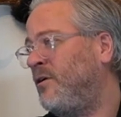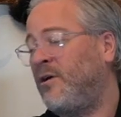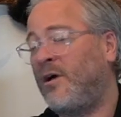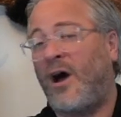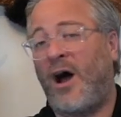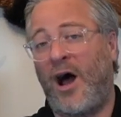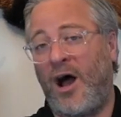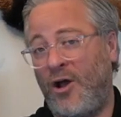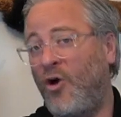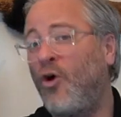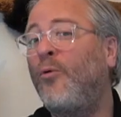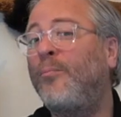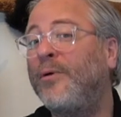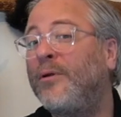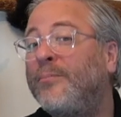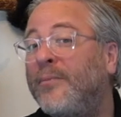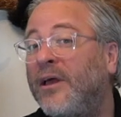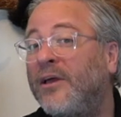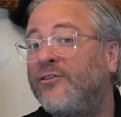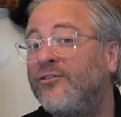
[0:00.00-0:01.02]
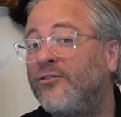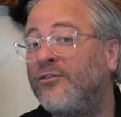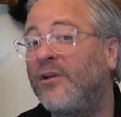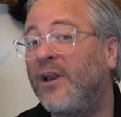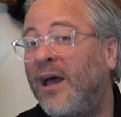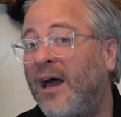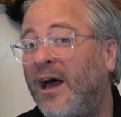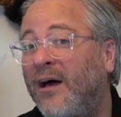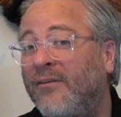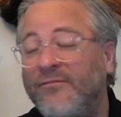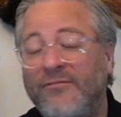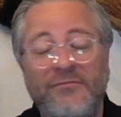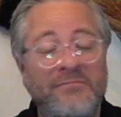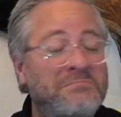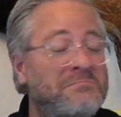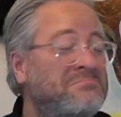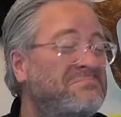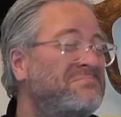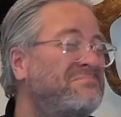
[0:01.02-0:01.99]
I hope it makes you laugh.
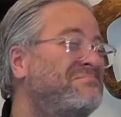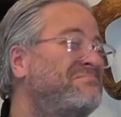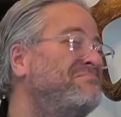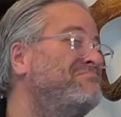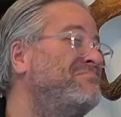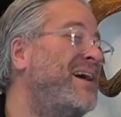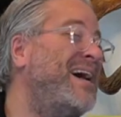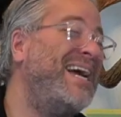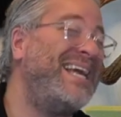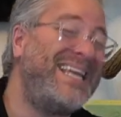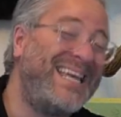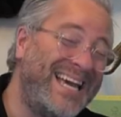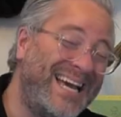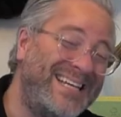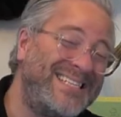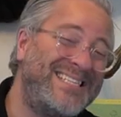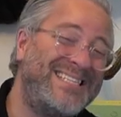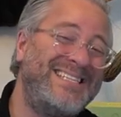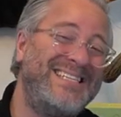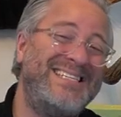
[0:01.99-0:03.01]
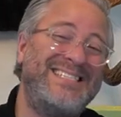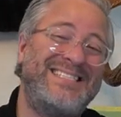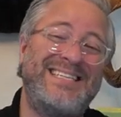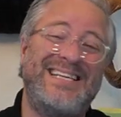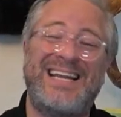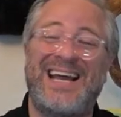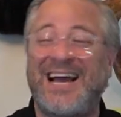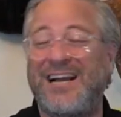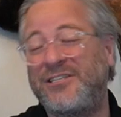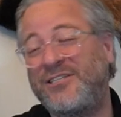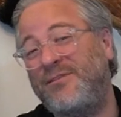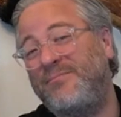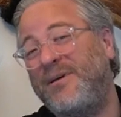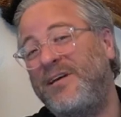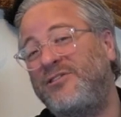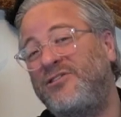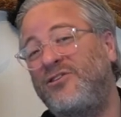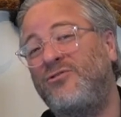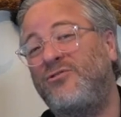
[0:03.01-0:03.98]
My guess is it actually
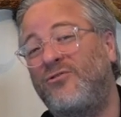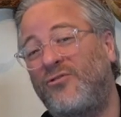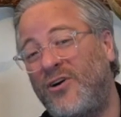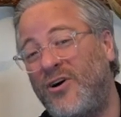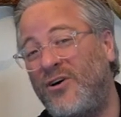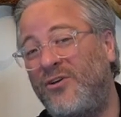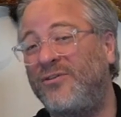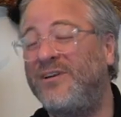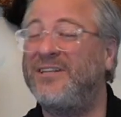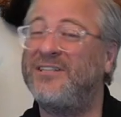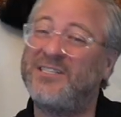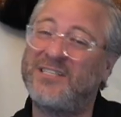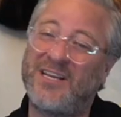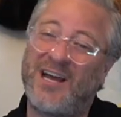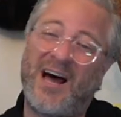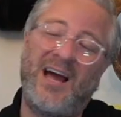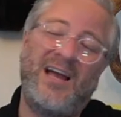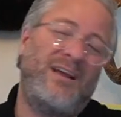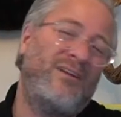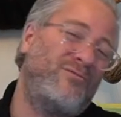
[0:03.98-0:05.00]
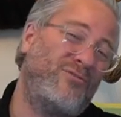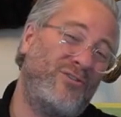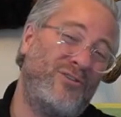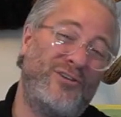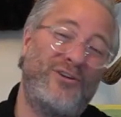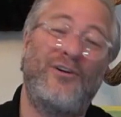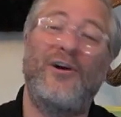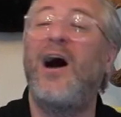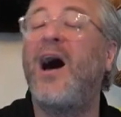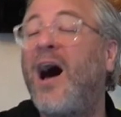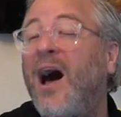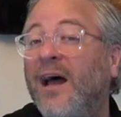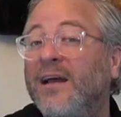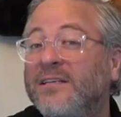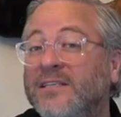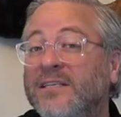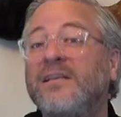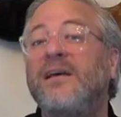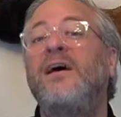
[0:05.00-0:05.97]
makes you groan and sigh and roll your
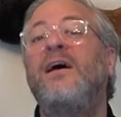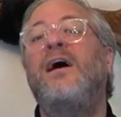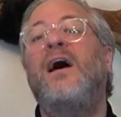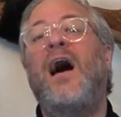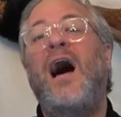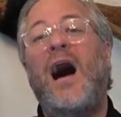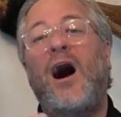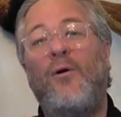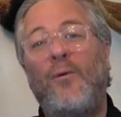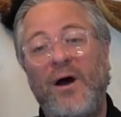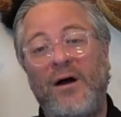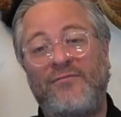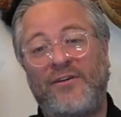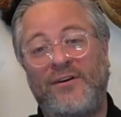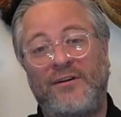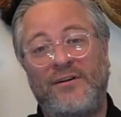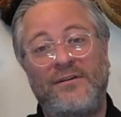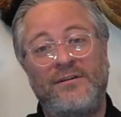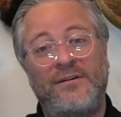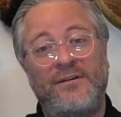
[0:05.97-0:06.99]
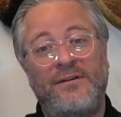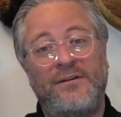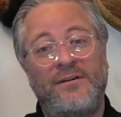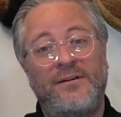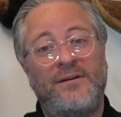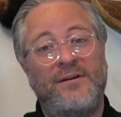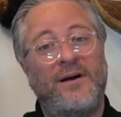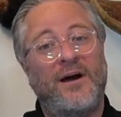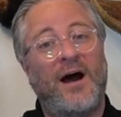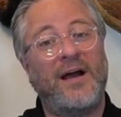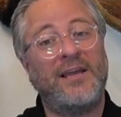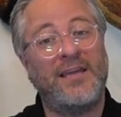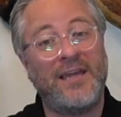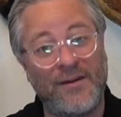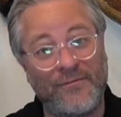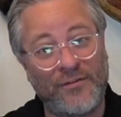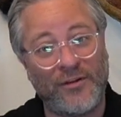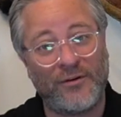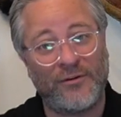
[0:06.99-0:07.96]
eyes. However, I
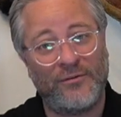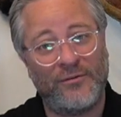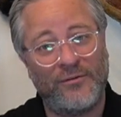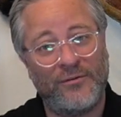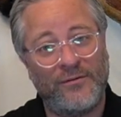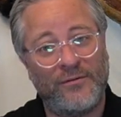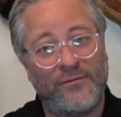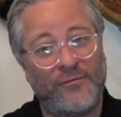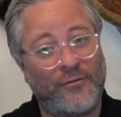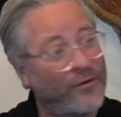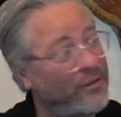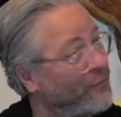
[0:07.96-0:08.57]
give you, for the